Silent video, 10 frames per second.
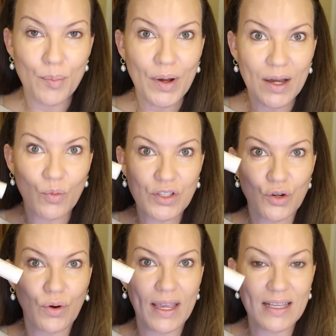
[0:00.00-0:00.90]
But what's
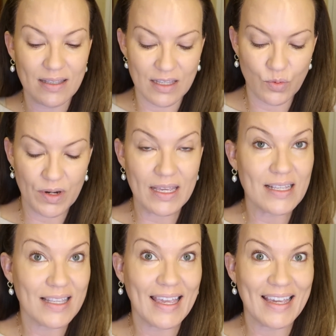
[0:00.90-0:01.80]
great is this one
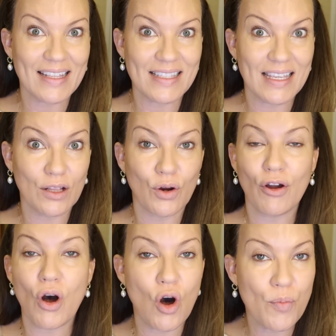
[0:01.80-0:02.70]
is a concealer,
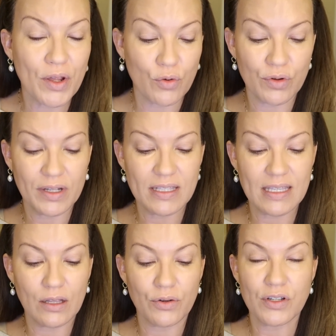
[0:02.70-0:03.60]
an all mineral
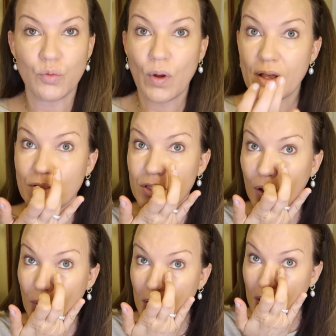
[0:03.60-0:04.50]
concealer as well.
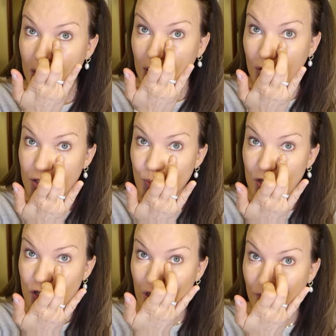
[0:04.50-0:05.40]
So you know,
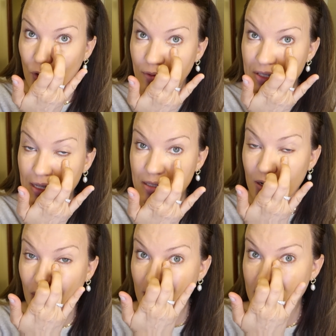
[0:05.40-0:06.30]
especially if you have
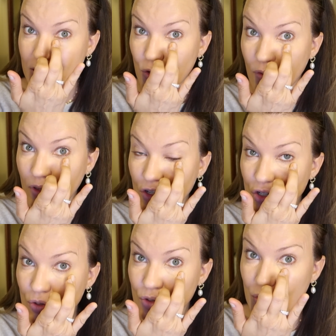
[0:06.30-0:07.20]
sensitive eyes and you have
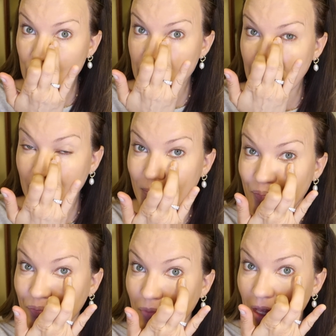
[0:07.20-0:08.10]
issues using
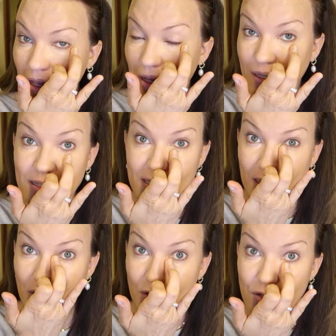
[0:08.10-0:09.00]

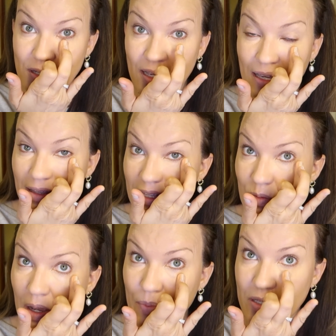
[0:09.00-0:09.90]
concealers, this
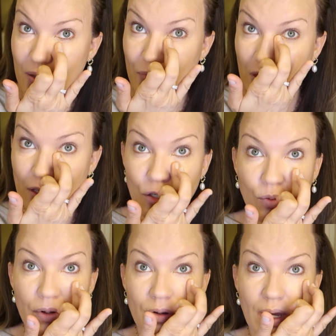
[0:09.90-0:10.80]
might be something that you
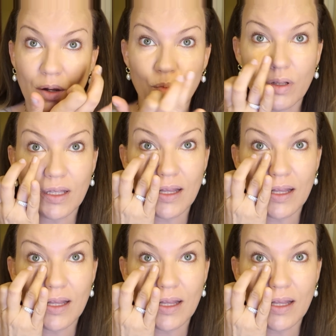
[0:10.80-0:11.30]
would uh, really